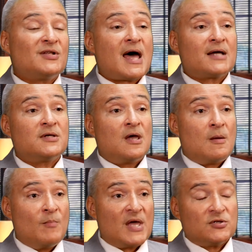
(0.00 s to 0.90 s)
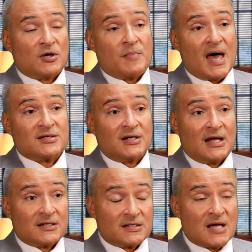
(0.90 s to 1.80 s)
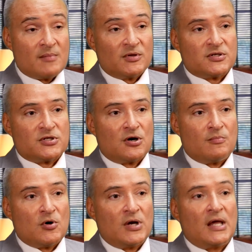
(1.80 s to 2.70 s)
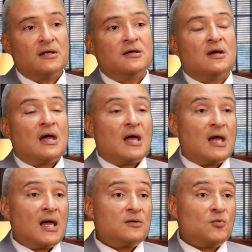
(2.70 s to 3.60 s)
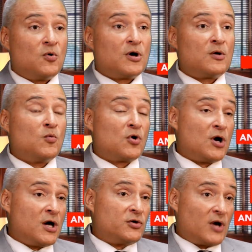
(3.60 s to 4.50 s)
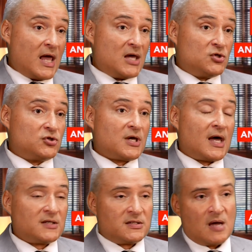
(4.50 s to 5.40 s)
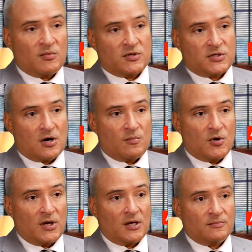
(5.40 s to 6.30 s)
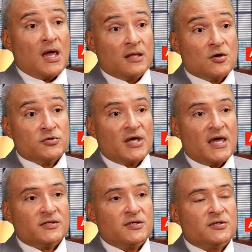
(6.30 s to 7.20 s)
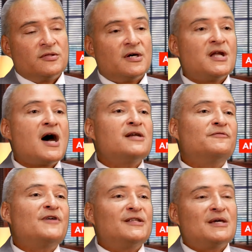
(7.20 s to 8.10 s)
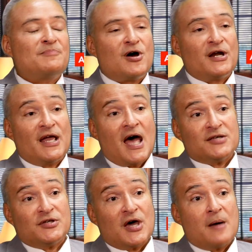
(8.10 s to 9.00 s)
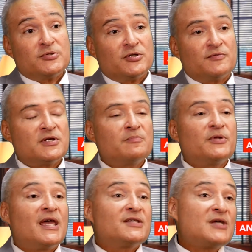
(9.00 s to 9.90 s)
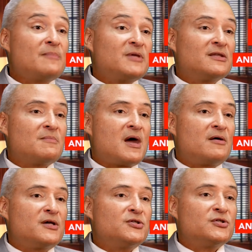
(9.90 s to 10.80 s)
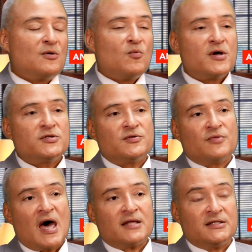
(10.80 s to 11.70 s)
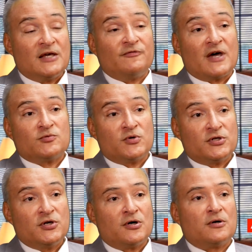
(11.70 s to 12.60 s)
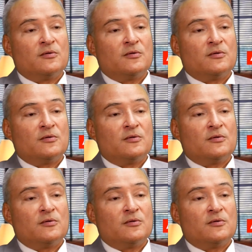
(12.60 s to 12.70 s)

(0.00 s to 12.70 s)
lacked mental capacity at the time of the ceremony and or were underaged at the time of the ceremony. In those cases, the non-offending party has the option of simply accepting the marriage once that defect was cured.